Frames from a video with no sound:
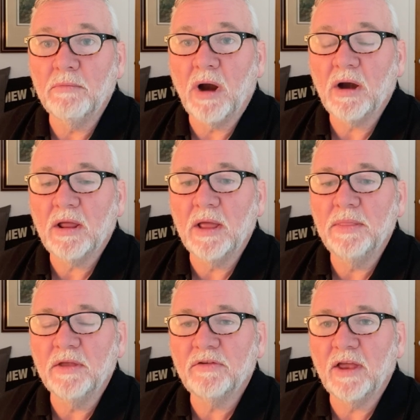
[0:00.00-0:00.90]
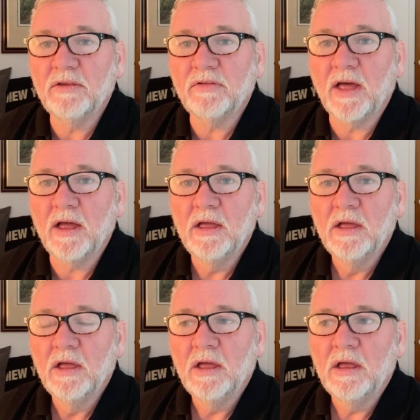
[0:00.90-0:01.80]
market, in the sense that
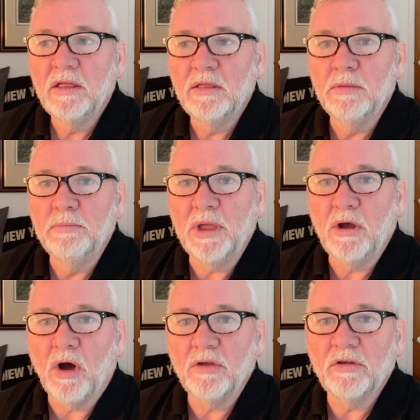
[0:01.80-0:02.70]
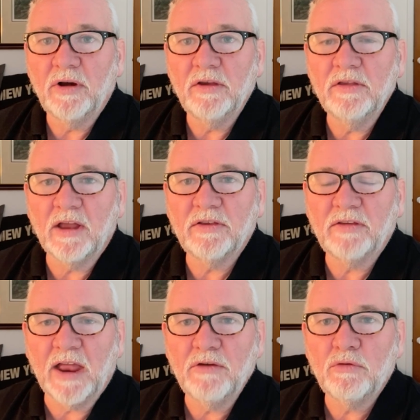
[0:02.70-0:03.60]
because there isn't a
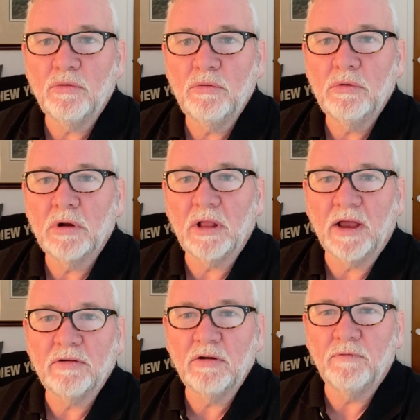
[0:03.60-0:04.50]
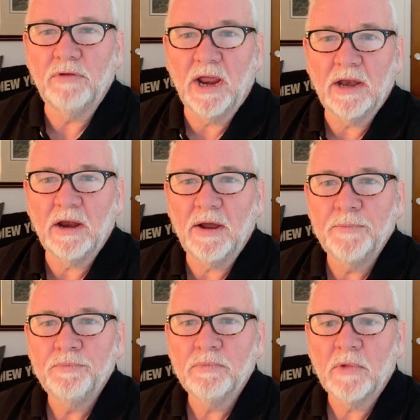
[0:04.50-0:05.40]
central collection of data,
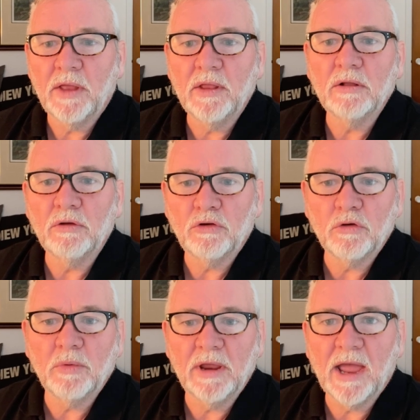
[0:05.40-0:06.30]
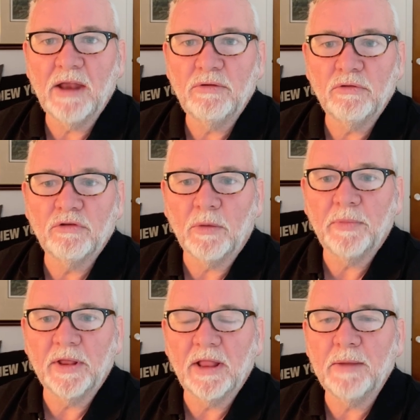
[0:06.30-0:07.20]
and the closest we can get to is
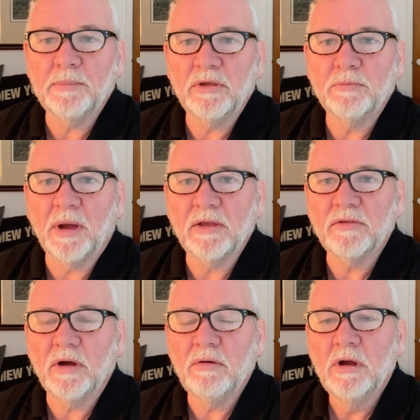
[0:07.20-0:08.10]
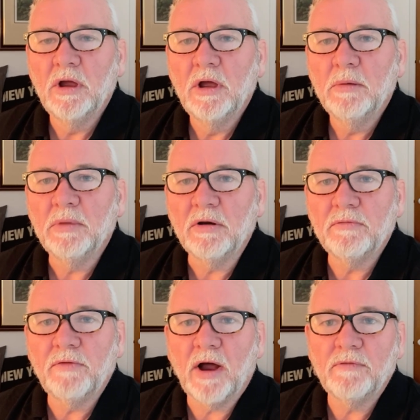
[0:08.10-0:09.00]
something like Biz Buy Sell, but it's
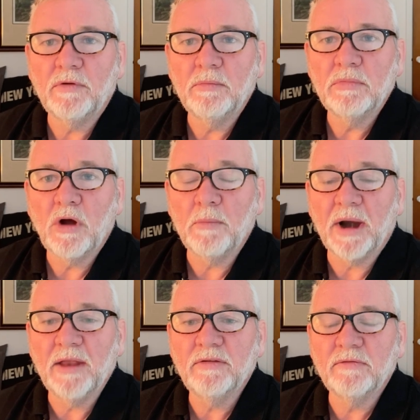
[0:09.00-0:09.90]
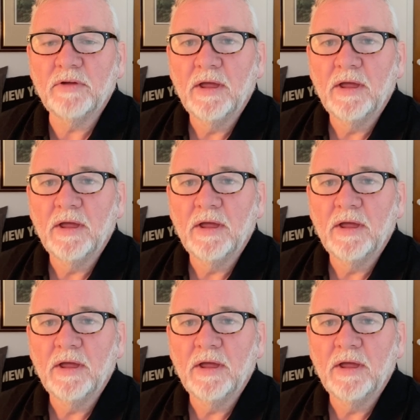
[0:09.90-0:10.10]
far from comprehensive.